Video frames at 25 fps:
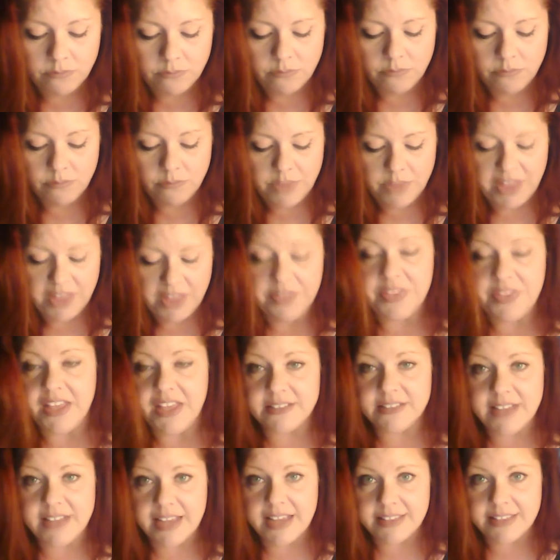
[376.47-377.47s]
that things
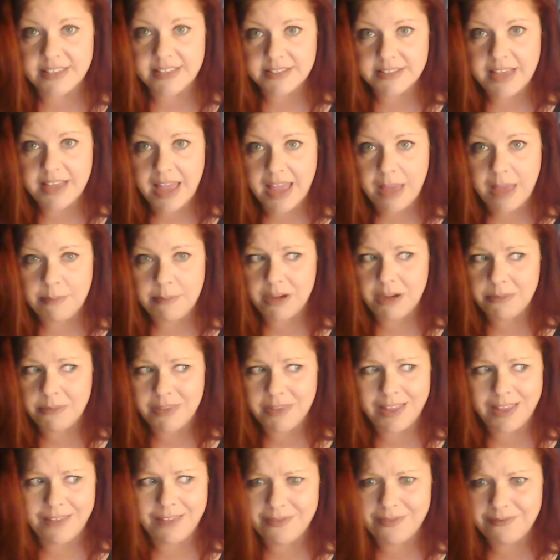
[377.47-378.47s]
like this happen. I mean,
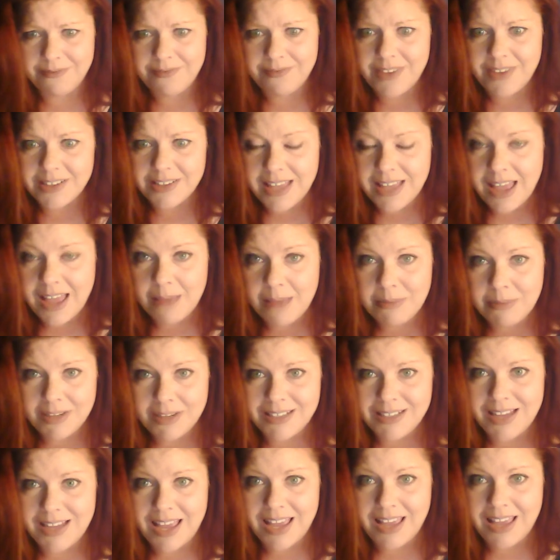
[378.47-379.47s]
they happen
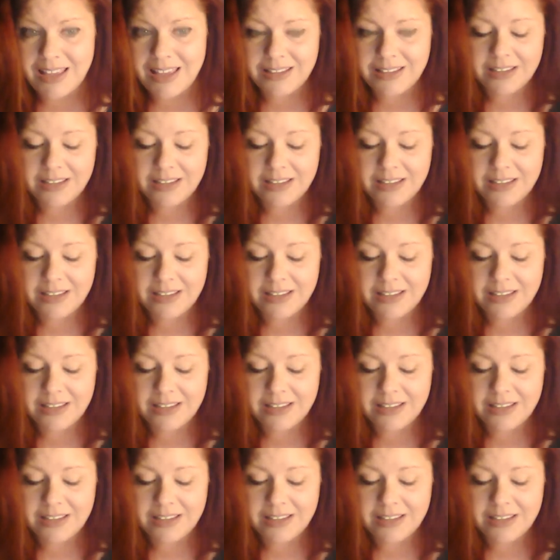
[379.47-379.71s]
today, you